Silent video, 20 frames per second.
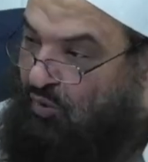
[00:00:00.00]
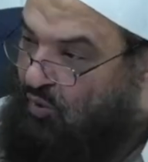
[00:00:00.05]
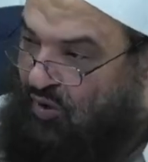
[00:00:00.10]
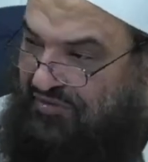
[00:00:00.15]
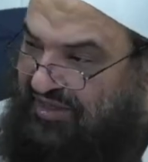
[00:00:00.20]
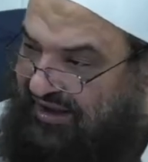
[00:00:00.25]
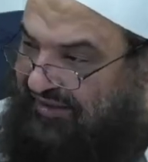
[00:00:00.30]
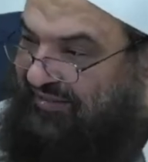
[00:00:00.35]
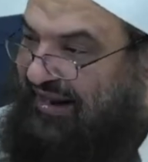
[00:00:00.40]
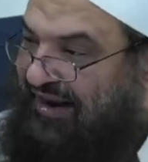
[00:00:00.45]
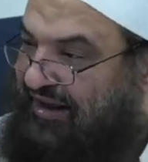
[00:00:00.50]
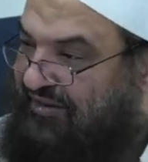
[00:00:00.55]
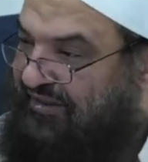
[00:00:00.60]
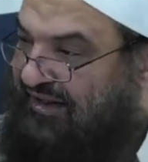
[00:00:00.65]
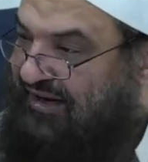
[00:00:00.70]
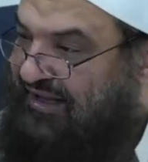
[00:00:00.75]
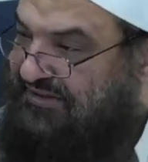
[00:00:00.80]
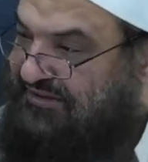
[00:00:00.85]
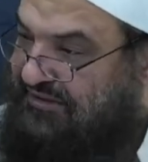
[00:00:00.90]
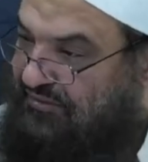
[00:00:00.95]
When are they going to learn
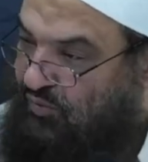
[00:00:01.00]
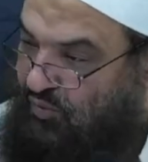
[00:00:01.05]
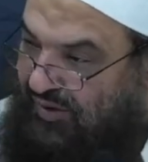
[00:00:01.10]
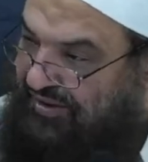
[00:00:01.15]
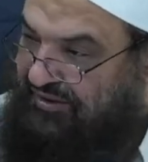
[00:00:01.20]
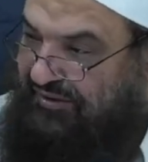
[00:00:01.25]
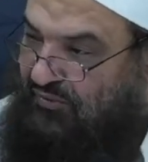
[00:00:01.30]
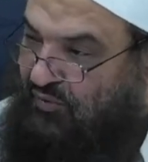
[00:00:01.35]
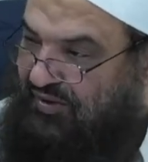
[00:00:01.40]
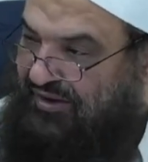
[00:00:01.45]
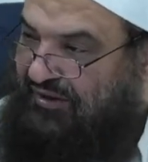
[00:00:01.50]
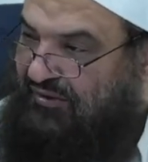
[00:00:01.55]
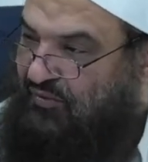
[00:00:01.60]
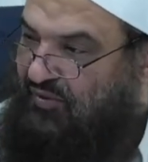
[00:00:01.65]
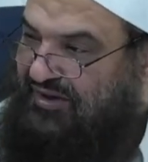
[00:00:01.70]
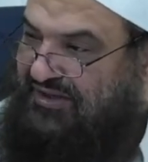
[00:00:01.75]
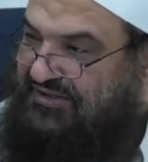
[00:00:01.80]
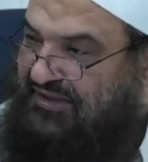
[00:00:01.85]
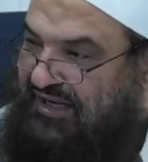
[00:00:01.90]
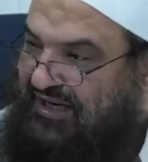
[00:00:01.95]
the lesson? When
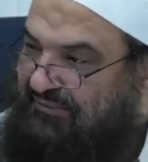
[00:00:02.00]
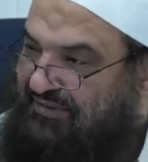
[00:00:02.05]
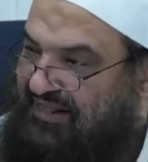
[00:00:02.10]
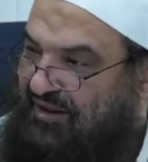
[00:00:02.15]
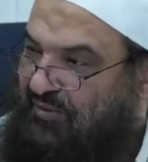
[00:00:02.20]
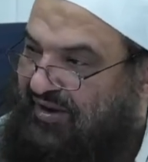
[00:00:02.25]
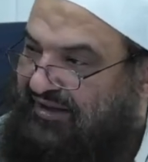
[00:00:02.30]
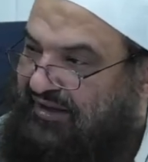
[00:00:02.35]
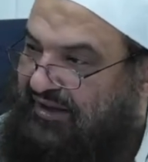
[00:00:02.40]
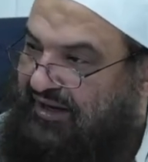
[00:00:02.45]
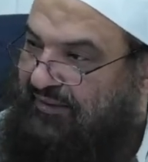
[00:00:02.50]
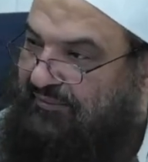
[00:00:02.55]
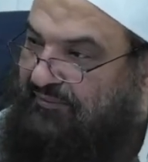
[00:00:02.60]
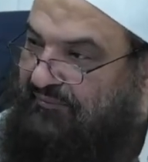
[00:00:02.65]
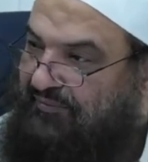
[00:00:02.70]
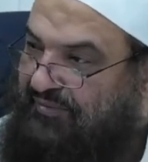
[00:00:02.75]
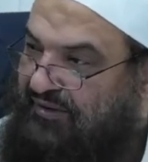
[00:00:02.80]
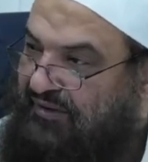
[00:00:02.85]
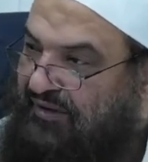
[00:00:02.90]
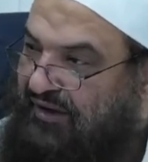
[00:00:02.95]
is it going to be they wake
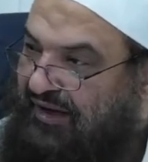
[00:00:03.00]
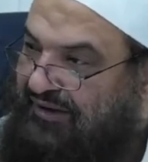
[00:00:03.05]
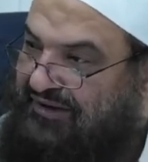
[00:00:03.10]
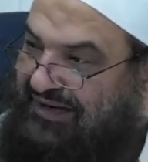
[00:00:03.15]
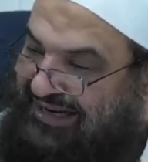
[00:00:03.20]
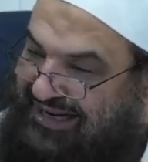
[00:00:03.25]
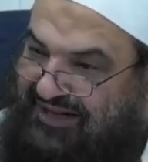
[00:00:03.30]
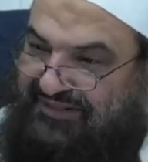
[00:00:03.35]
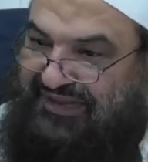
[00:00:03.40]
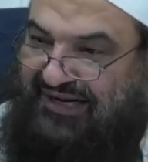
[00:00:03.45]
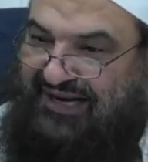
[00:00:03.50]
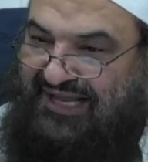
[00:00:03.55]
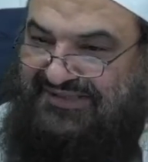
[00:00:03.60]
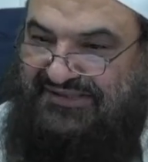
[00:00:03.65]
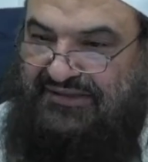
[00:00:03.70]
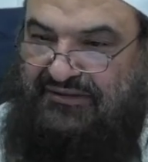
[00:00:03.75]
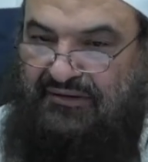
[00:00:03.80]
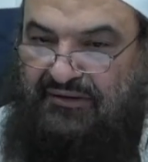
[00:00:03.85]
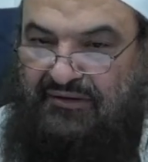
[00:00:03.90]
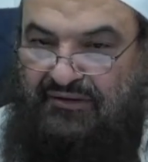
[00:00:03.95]
up and learn the
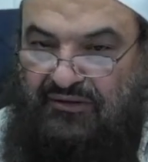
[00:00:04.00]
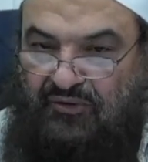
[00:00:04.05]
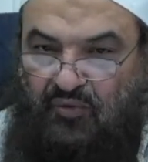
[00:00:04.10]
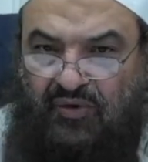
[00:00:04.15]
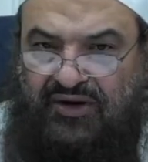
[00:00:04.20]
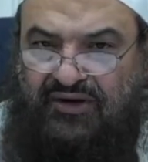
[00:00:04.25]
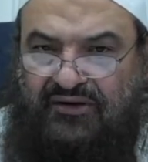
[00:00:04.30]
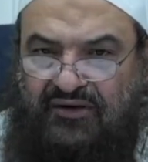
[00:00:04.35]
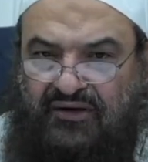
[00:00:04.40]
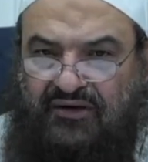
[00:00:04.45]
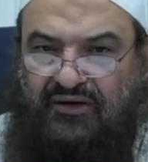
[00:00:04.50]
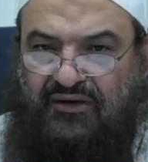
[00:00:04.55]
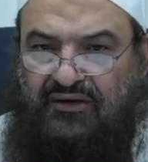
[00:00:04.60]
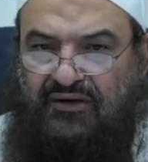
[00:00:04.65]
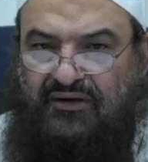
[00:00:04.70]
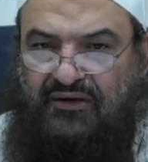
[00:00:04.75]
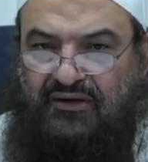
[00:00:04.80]
lesson? When?